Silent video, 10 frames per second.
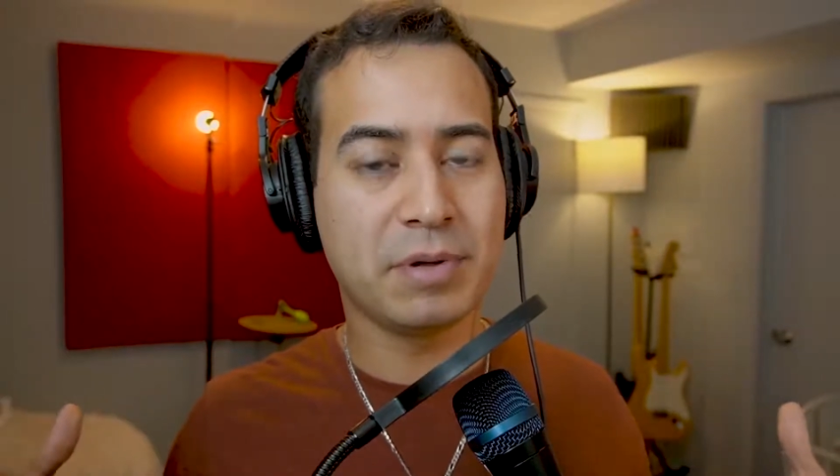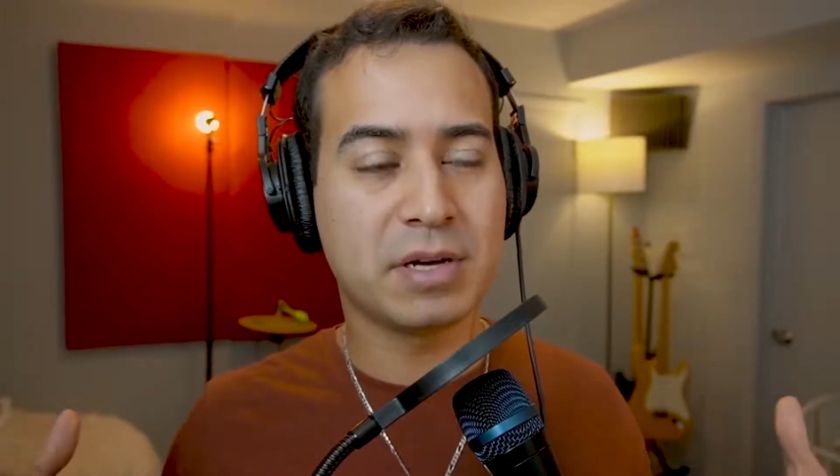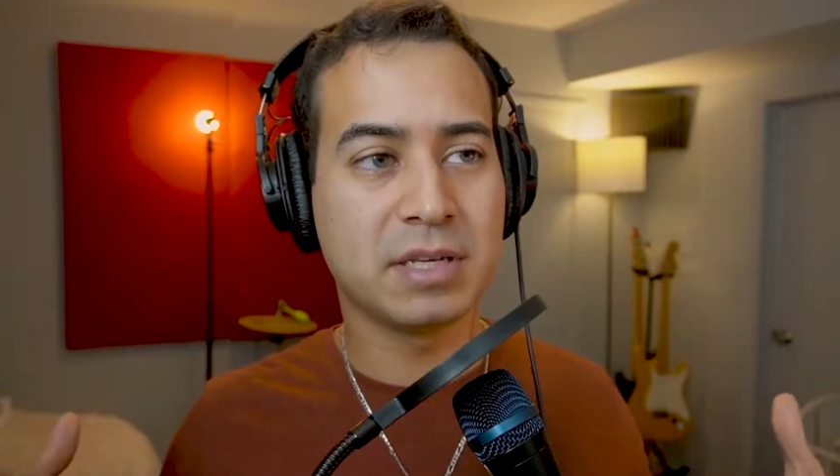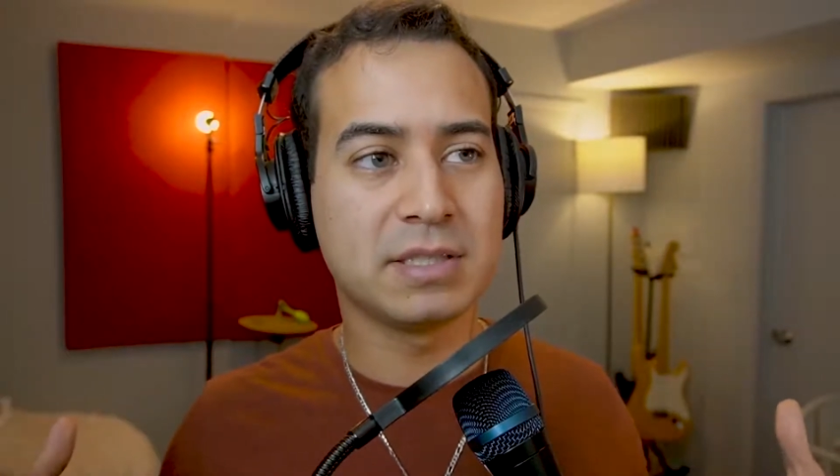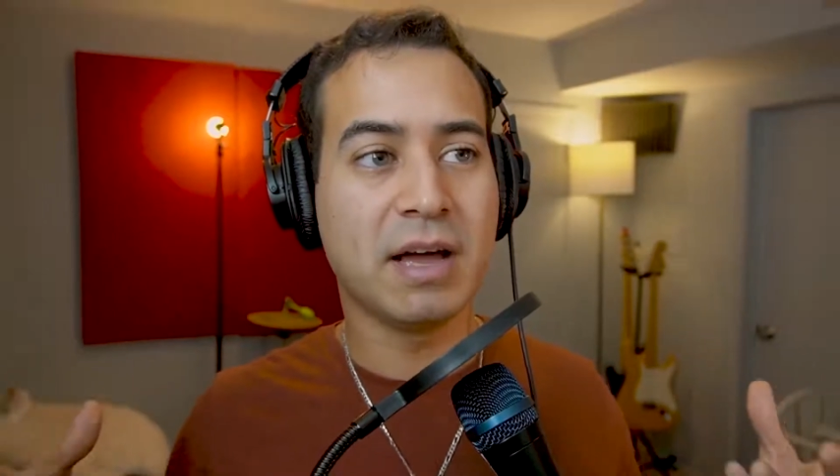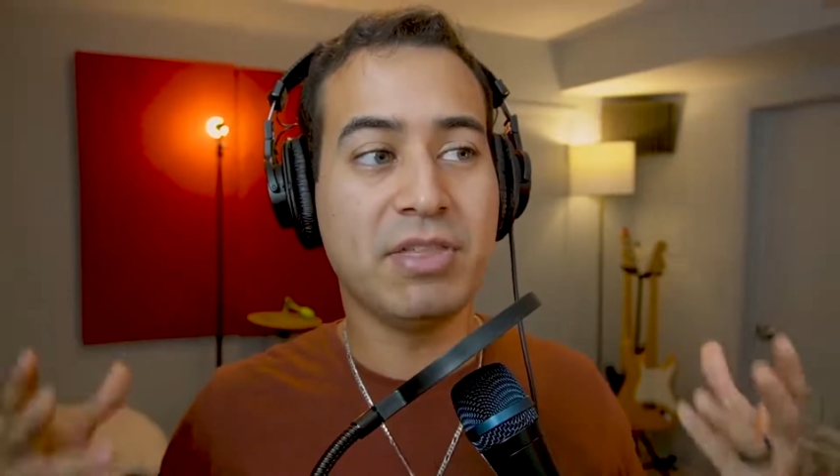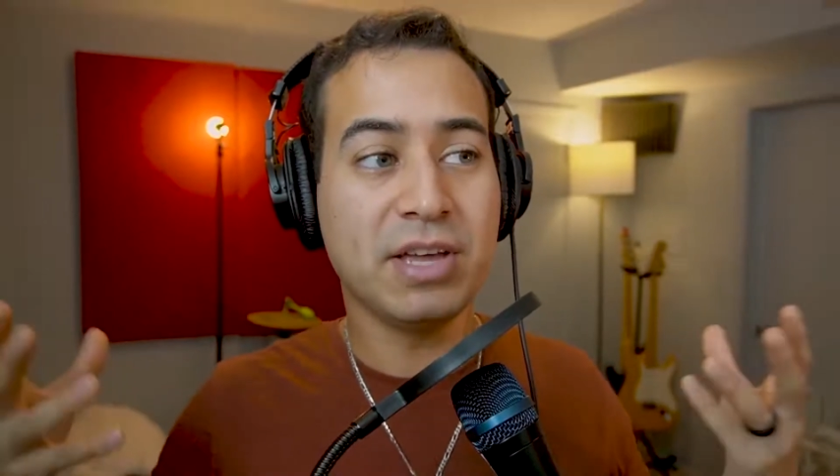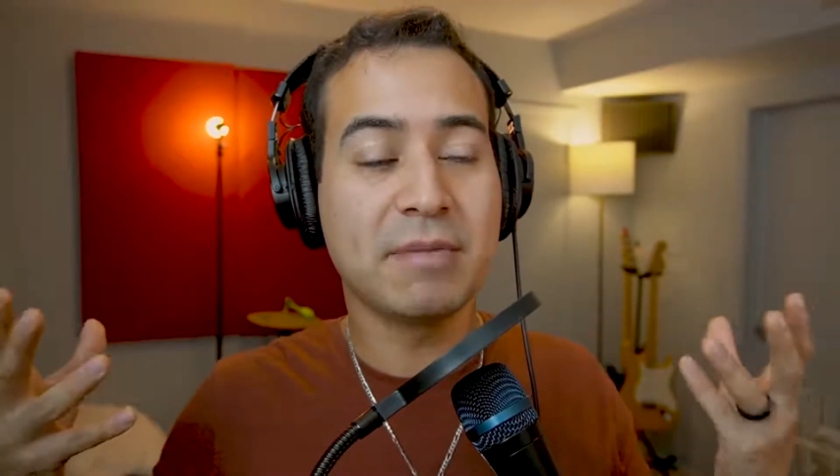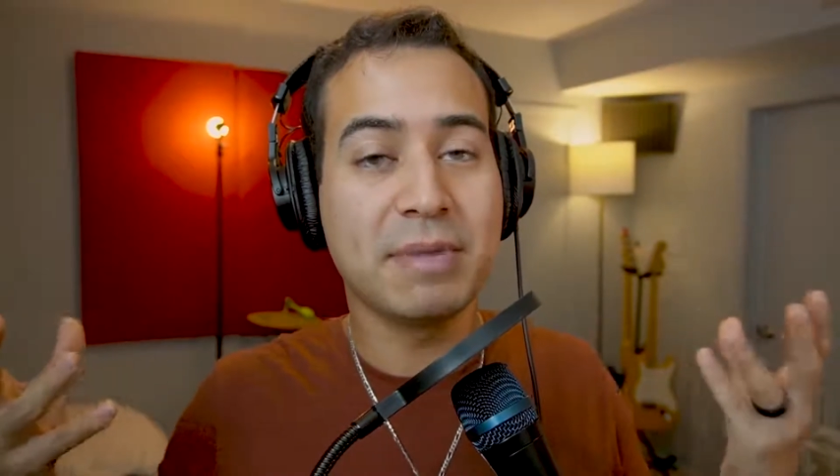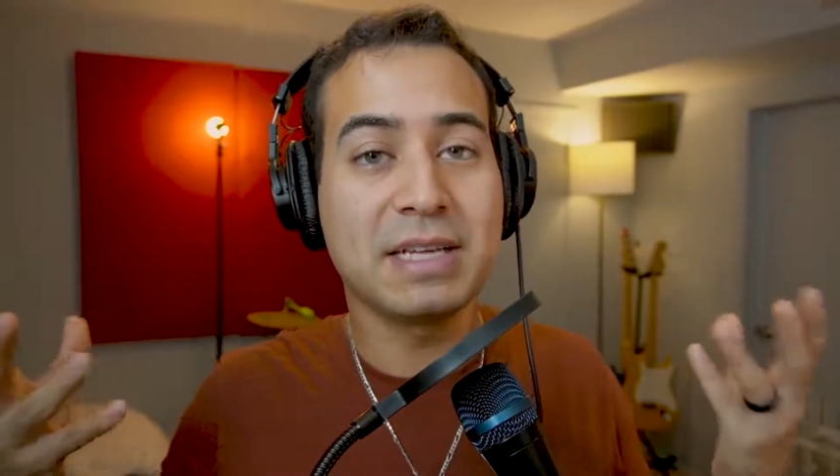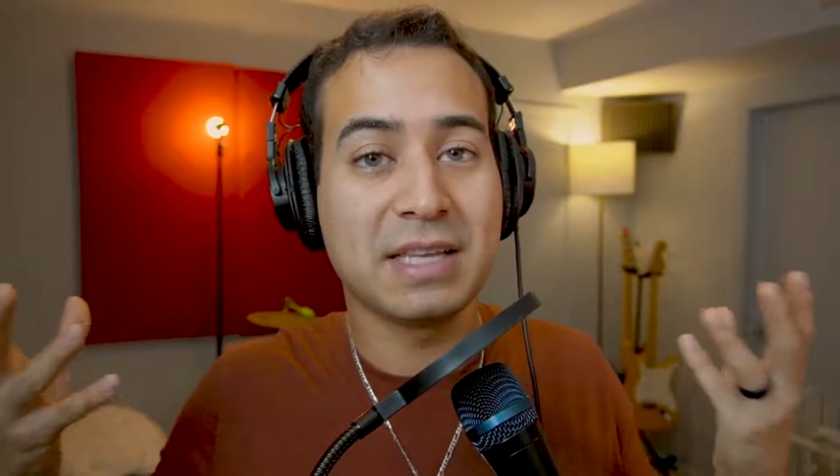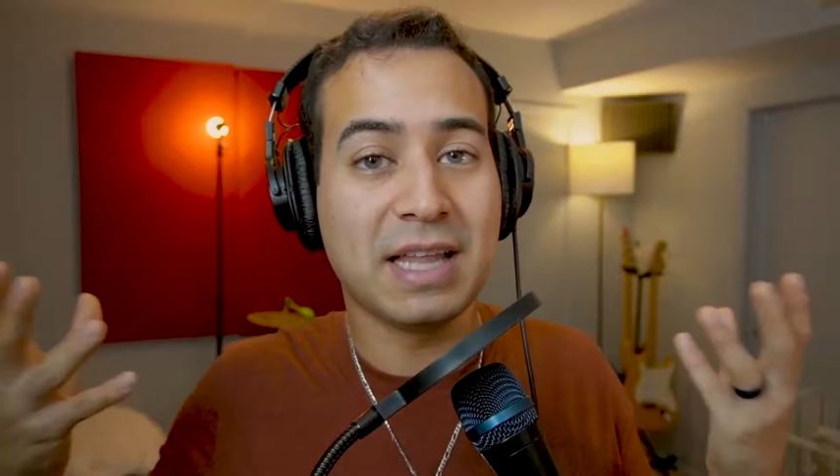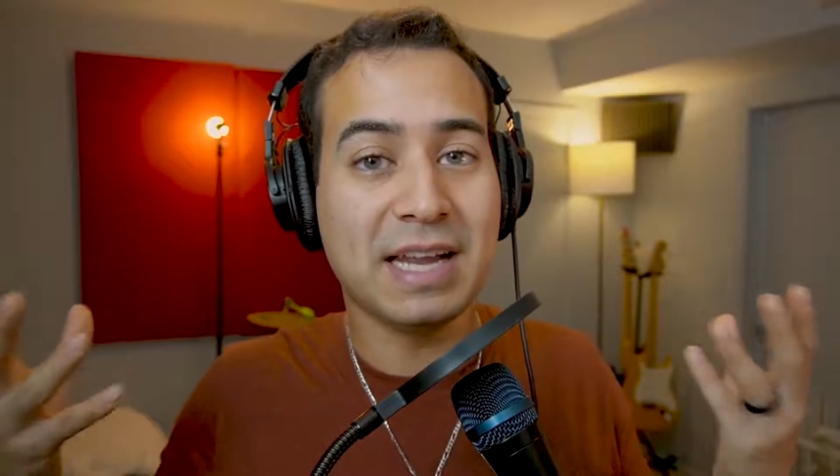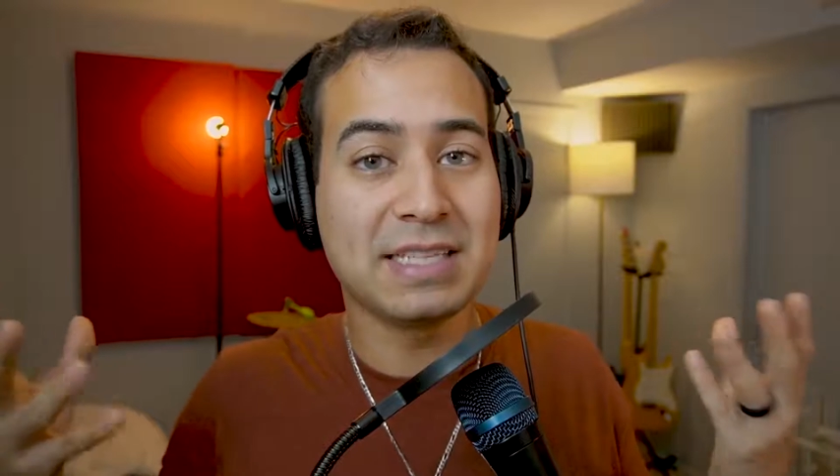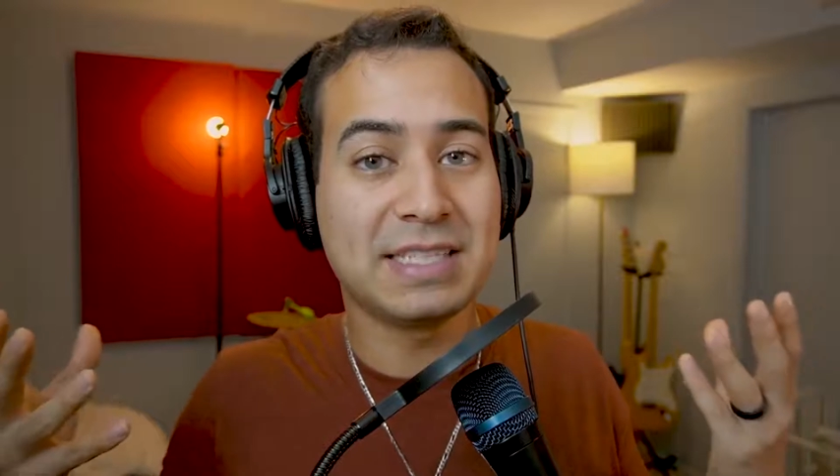because I think it makes a
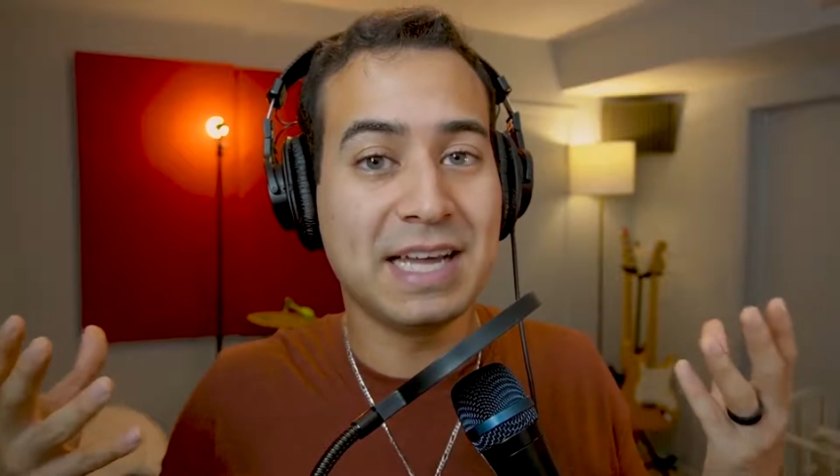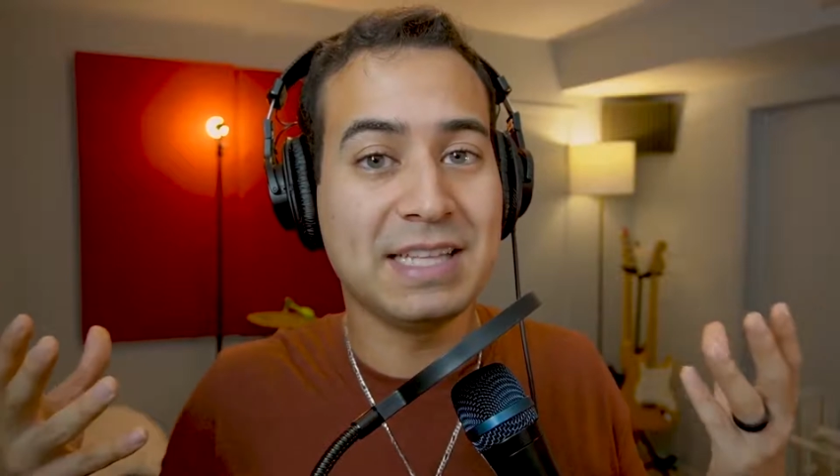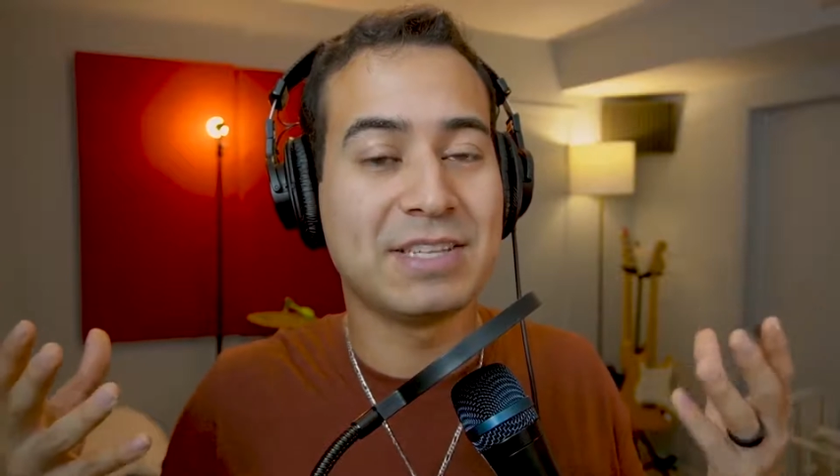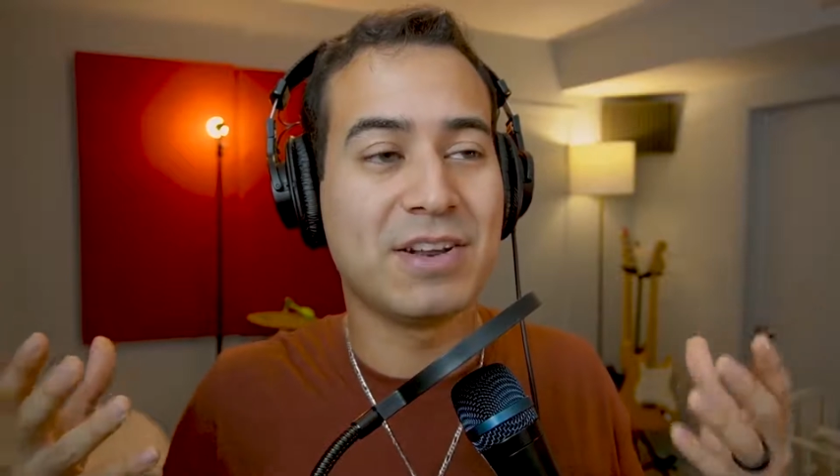lot of sense,